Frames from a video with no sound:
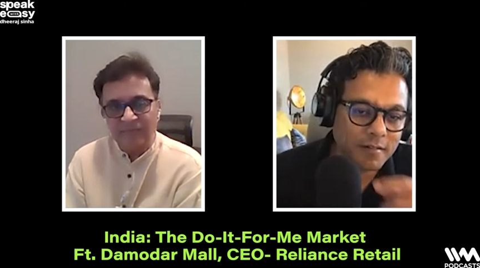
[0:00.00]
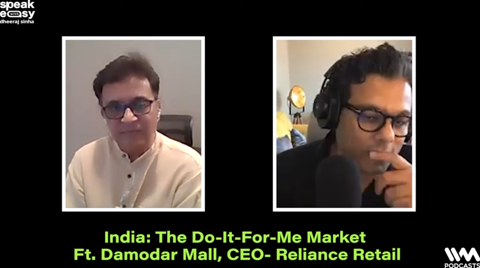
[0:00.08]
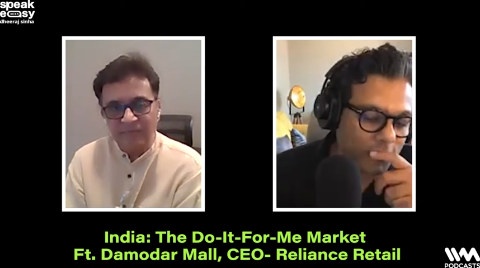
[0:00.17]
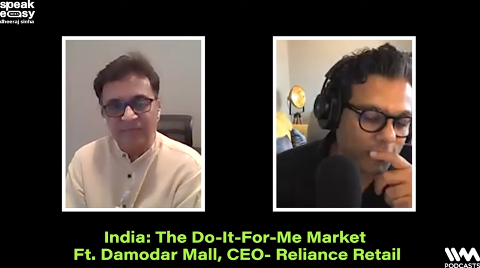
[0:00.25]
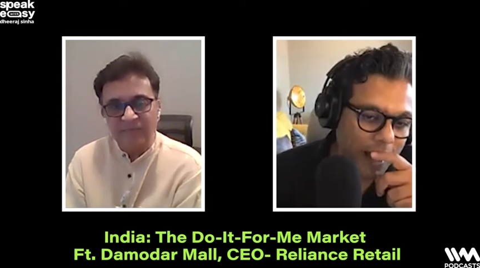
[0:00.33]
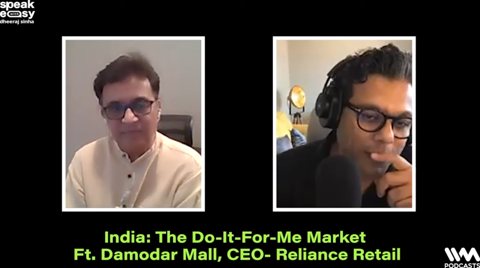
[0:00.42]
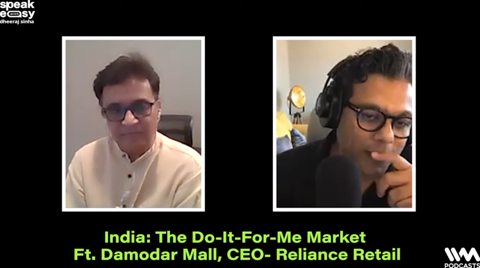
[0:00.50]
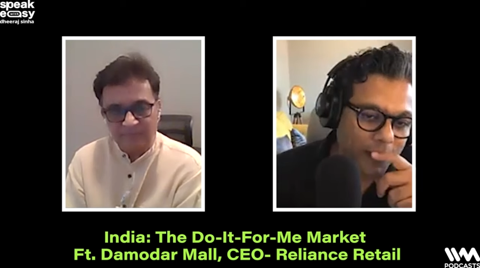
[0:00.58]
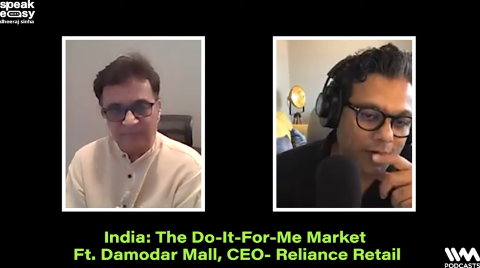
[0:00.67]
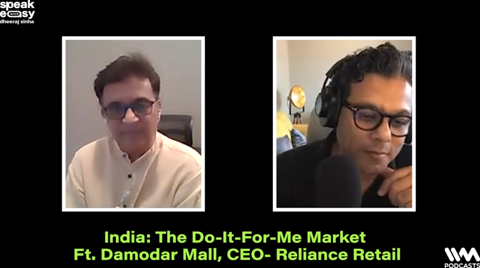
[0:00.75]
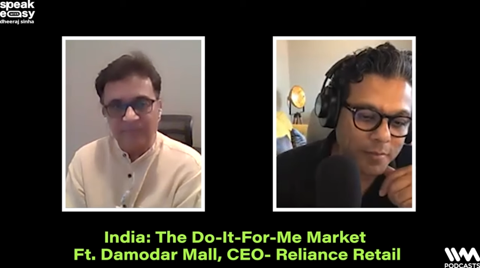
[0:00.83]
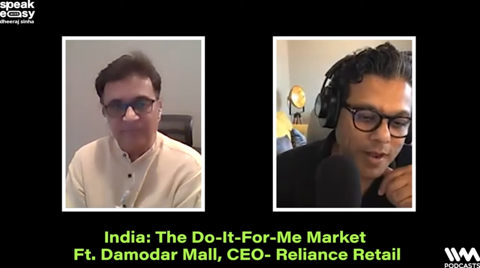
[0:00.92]
Speaker 1: diaper
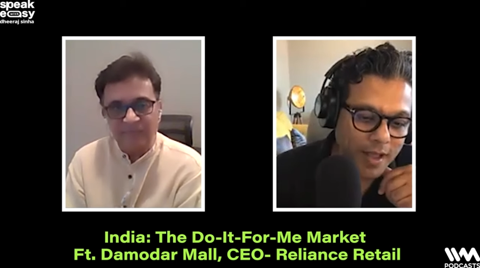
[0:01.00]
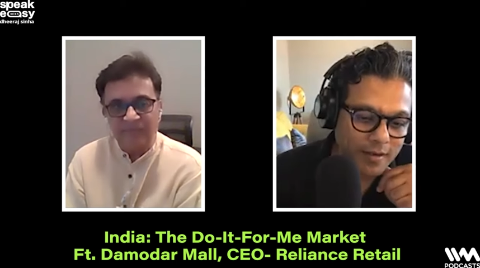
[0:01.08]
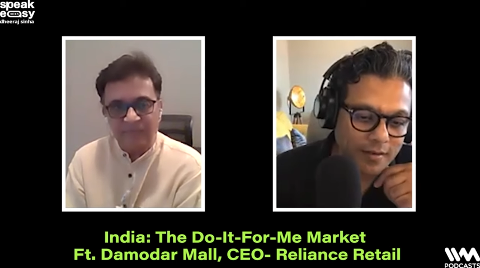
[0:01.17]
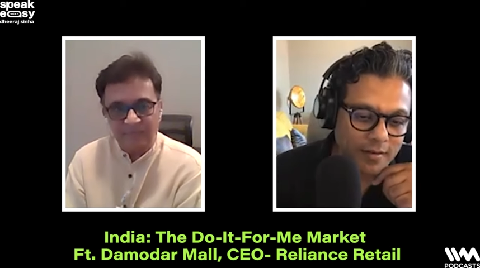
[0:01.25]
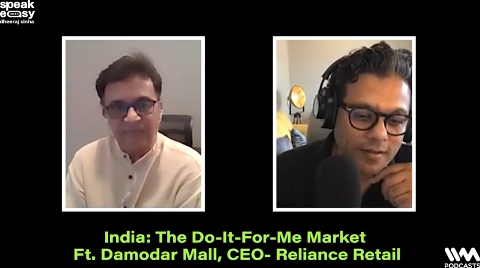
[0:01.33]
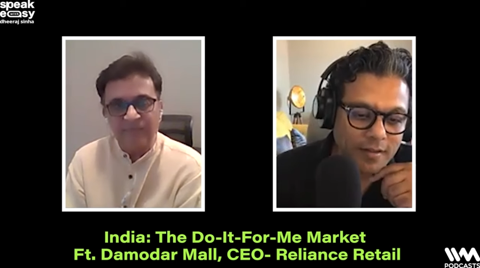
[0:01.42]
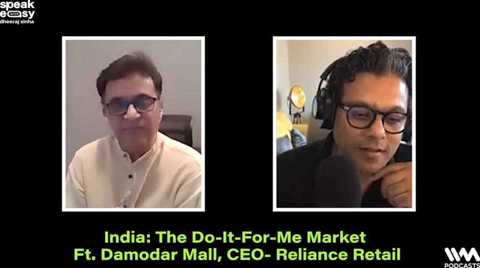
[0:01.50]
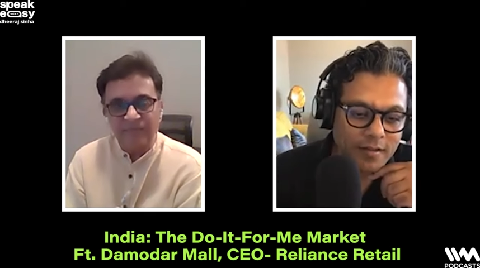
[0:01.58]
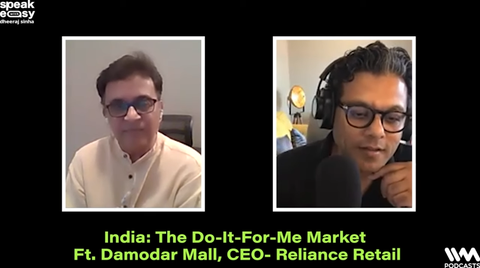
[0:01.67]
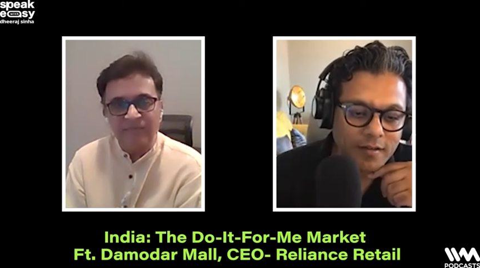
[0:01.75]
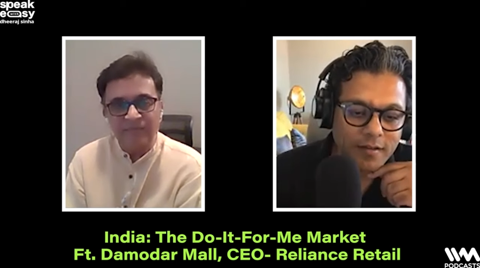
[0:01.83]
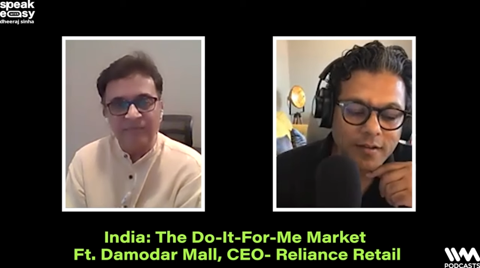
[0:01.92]
brand,
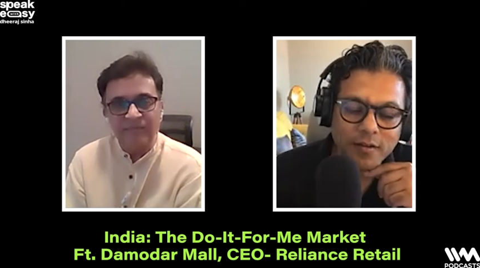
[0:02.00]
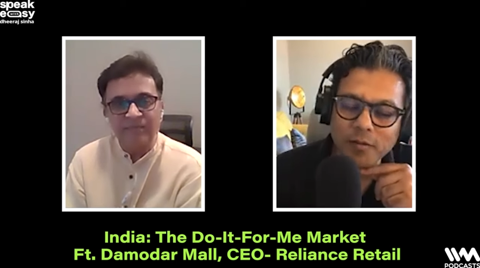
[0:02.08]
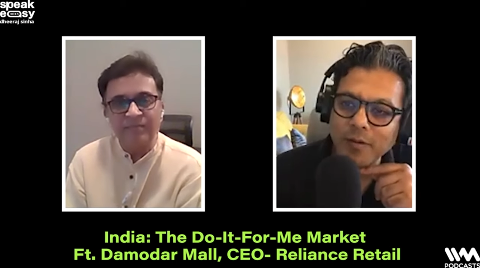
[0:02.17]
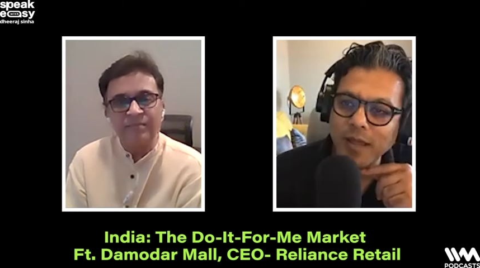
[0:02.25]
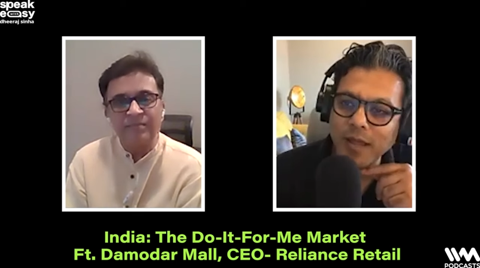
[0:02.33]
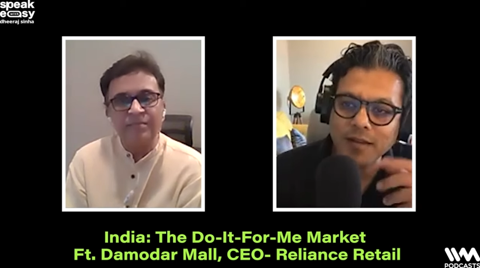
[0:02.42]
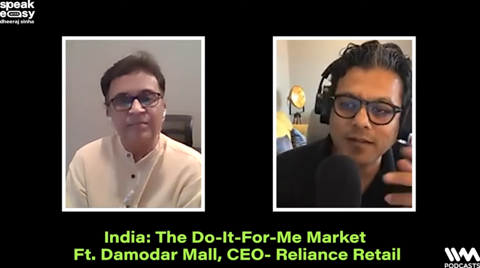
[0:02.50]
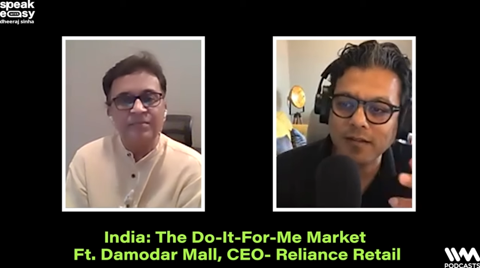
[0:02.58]
right?